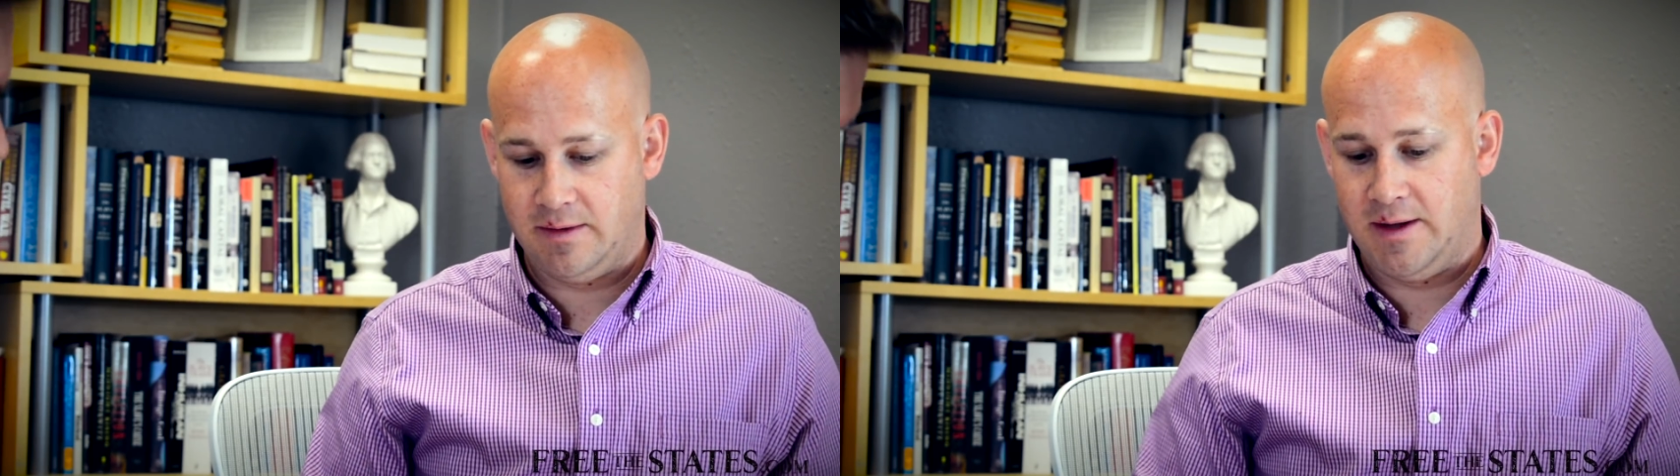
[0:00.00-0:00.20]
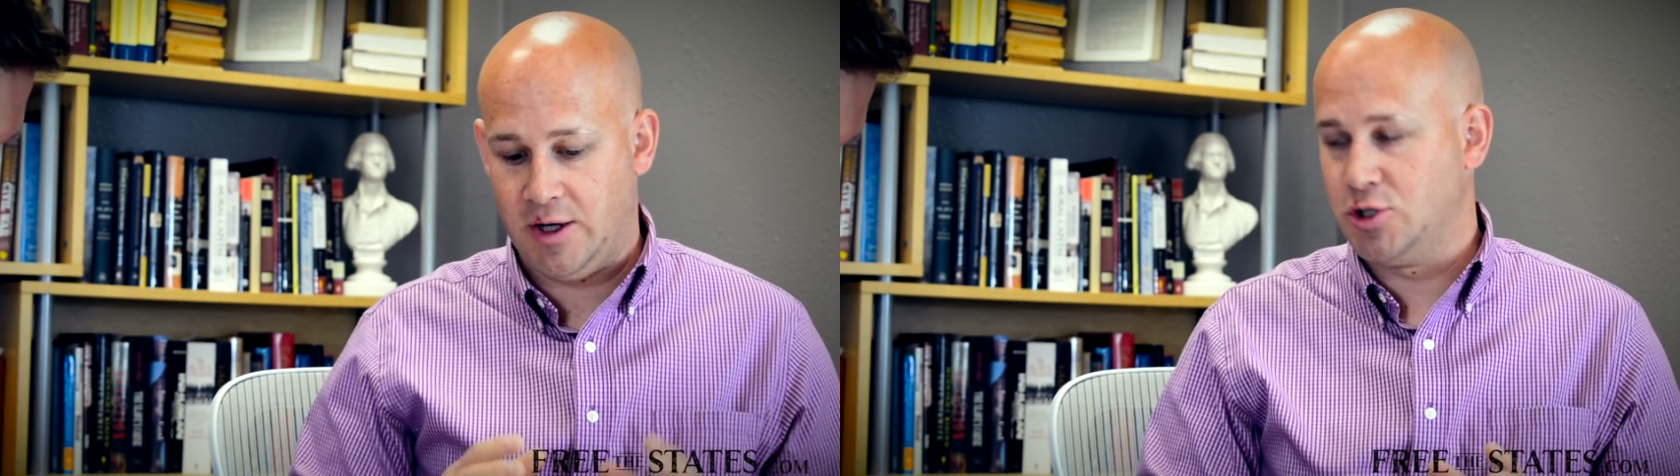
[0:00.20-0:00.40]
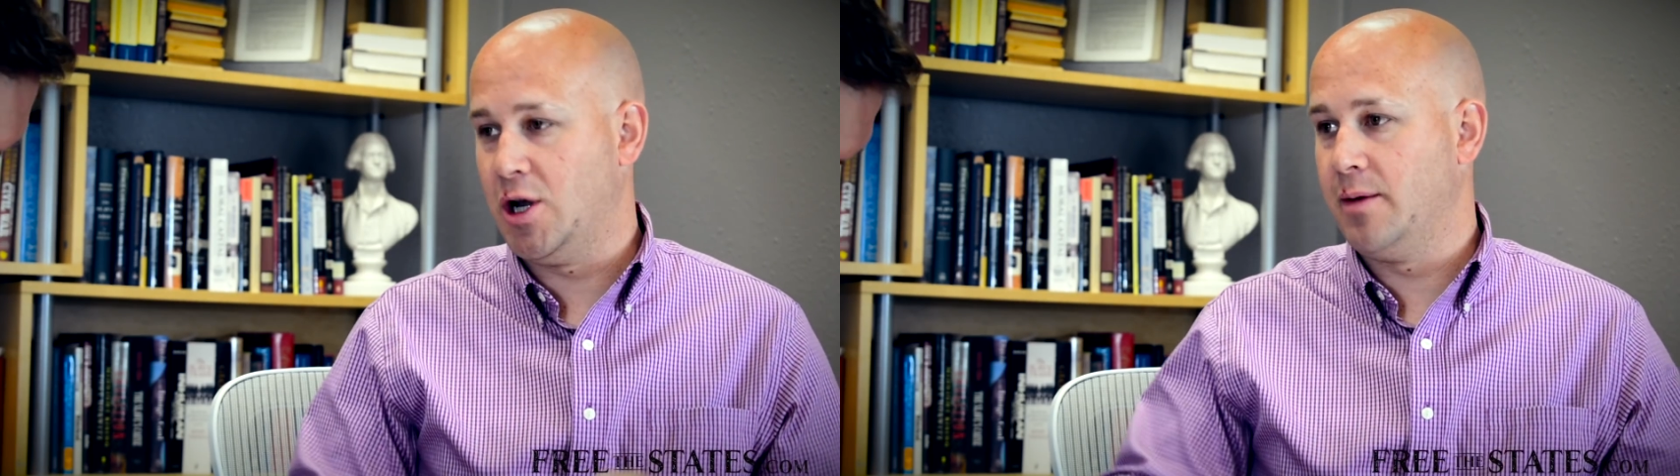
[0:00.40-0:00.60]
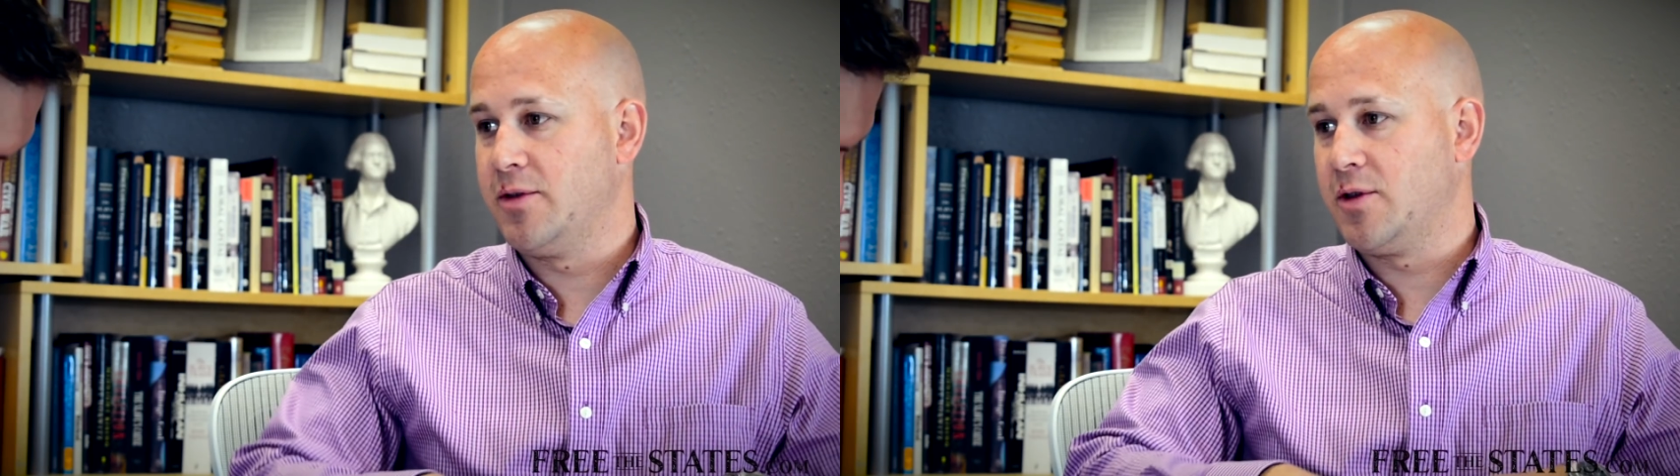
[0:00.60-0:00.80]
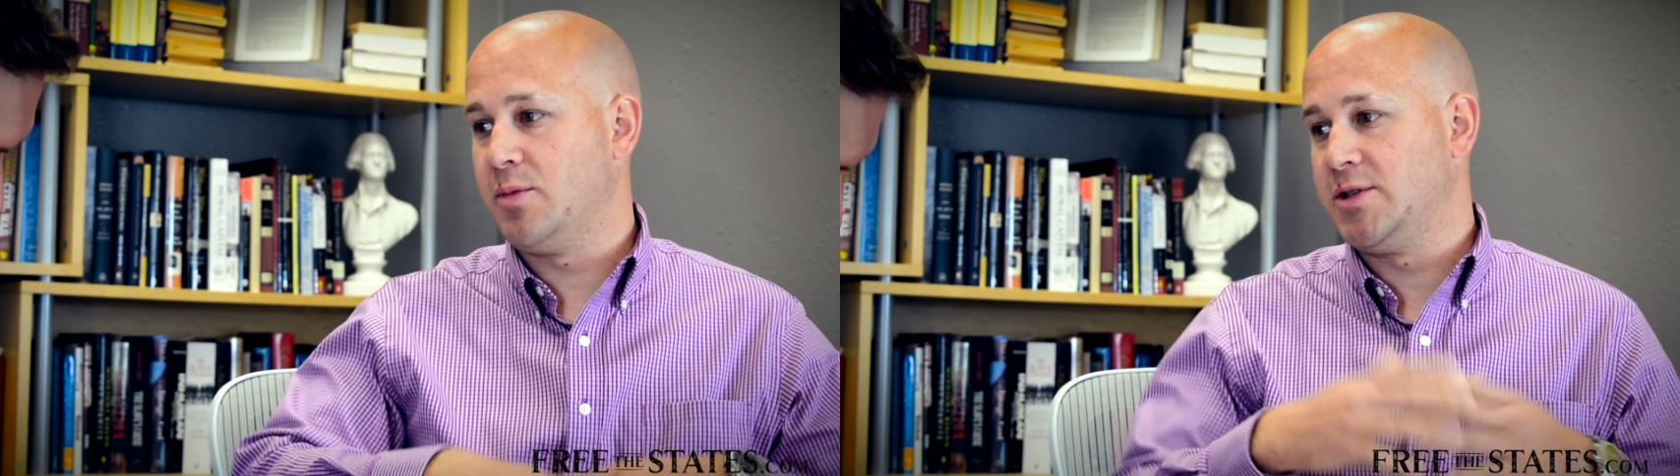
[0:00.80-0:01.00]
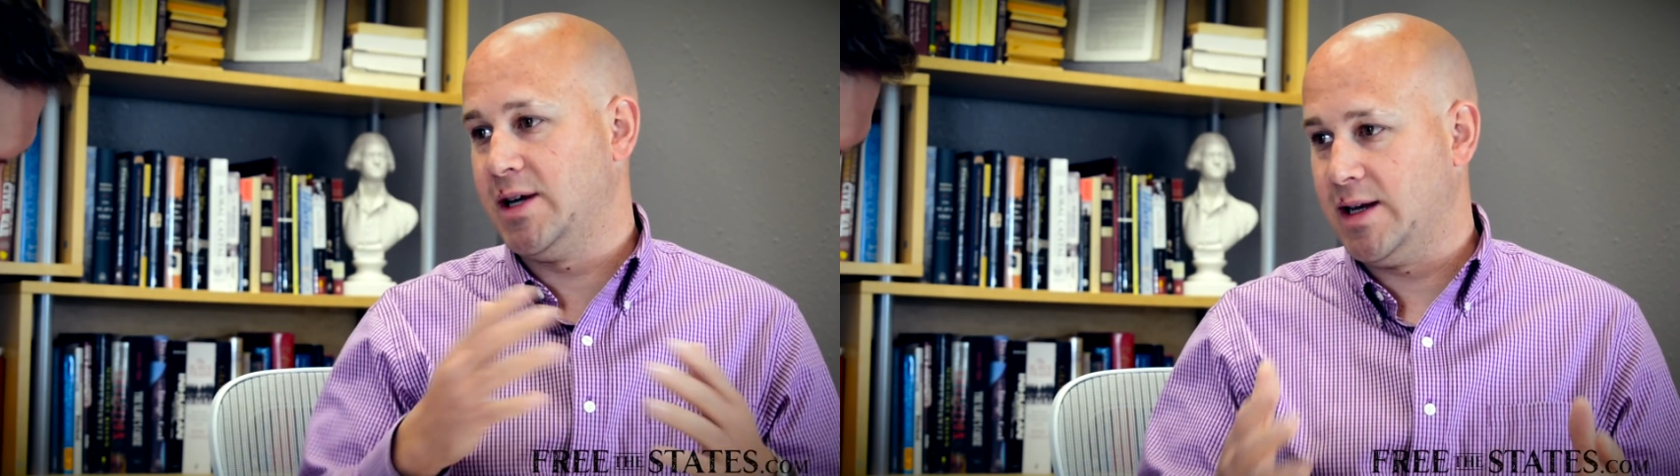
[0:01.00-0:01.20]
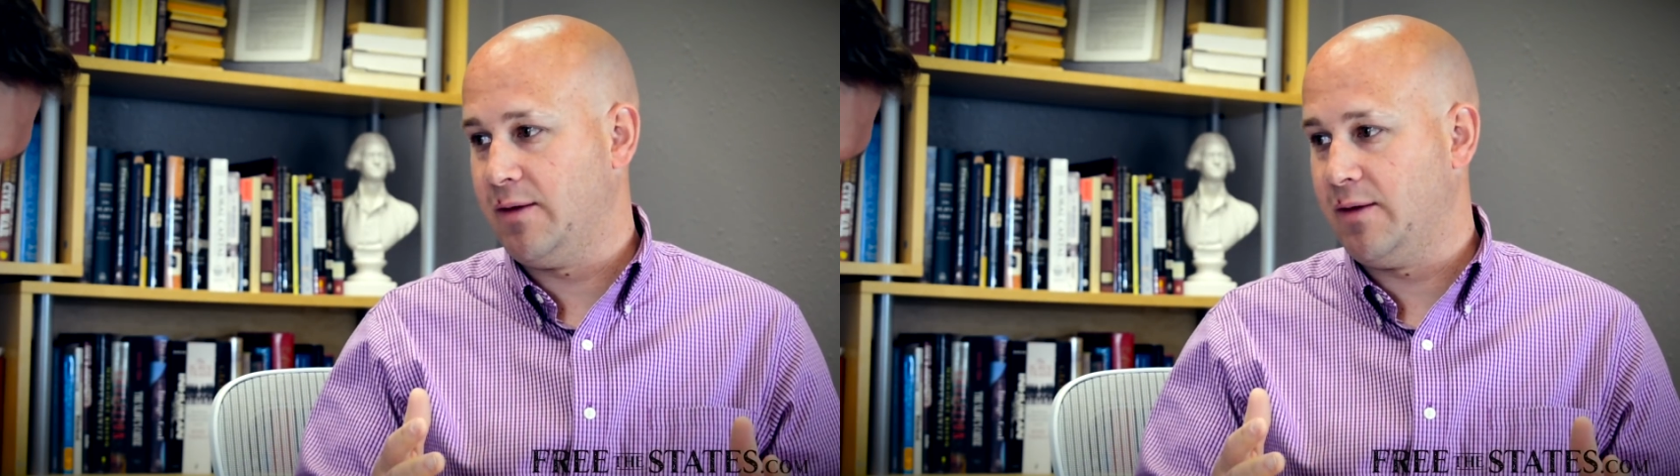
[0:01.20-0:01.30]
their job is to protect